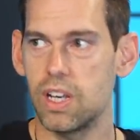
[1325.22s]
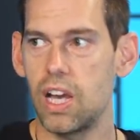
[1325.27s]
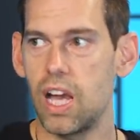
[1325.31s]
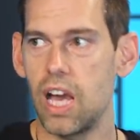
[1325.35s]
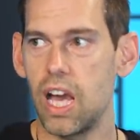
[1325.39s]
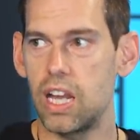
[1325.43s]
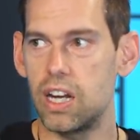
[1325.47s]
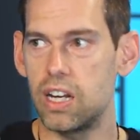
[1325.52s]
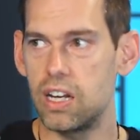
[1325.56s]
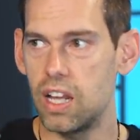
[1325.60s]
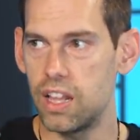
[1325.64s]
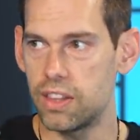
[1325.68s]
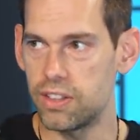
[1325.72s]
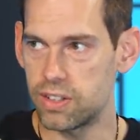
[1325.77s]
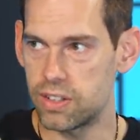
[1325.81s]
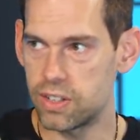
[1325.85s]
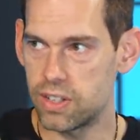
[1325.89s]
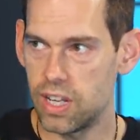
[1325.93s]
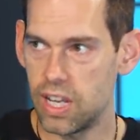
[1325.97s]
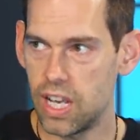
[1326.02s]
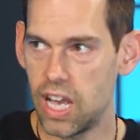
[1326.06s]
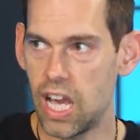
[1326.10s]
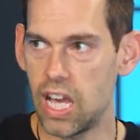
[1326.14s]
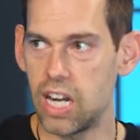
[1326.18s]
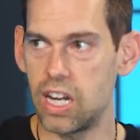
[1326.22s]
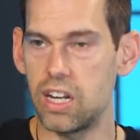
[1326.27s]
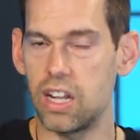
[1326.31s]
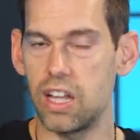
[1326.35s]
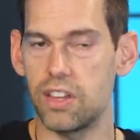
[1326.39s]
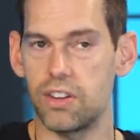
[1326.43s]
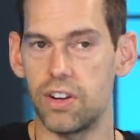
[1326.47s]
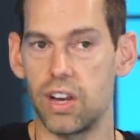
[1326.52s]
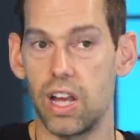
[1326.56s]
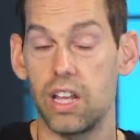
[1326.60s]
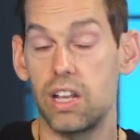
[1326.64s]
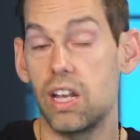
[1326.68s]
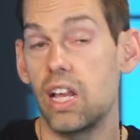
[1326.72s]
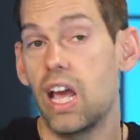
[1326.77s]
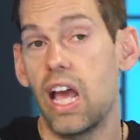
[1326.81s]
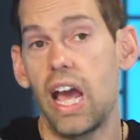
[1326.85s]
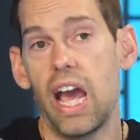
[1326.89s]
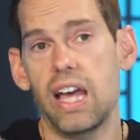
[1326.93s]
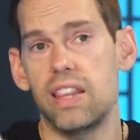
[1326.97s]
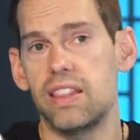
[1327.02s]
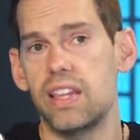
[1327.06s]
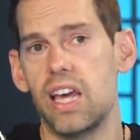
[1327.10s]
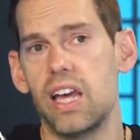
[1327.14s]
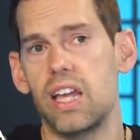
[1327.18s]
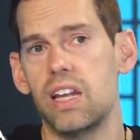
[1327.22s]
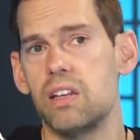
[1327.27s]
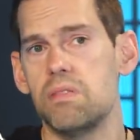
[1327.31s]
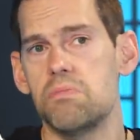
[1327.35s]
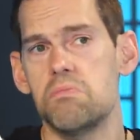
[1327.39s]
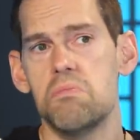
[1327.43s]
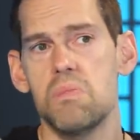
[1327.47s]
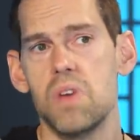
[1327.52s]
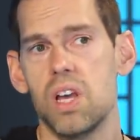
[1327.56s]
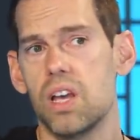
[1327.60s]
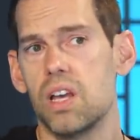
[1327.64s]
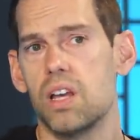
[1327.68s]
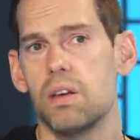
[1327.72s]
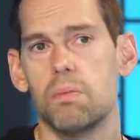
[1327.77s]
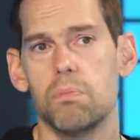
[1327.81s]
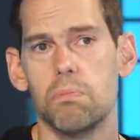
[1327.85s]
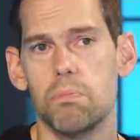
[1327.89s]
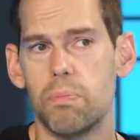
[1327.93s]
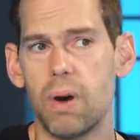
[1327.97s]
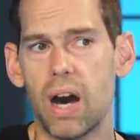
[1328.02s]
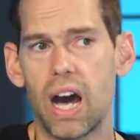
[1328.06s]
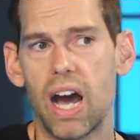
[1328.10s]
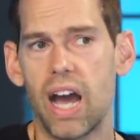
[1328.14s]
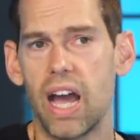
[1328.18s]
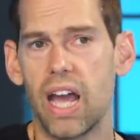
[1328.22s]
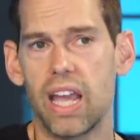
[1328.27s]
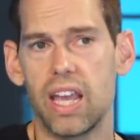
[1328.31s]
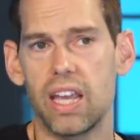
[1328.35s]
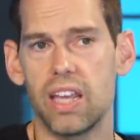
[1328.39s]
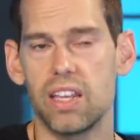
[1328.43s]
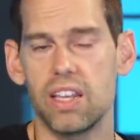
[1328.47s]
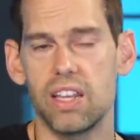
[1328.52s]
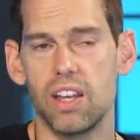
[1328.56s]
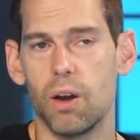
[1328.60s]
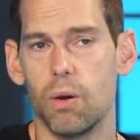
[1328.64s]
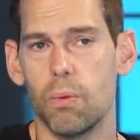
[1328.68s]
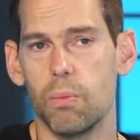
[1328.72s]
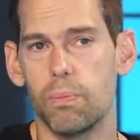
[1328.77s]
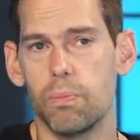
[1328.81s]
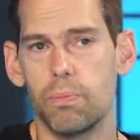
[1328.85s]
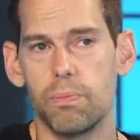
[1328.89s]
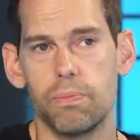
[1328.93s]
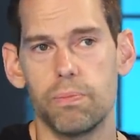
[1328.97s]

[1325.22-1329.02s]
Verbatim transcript: and another, and another. And then by, you know,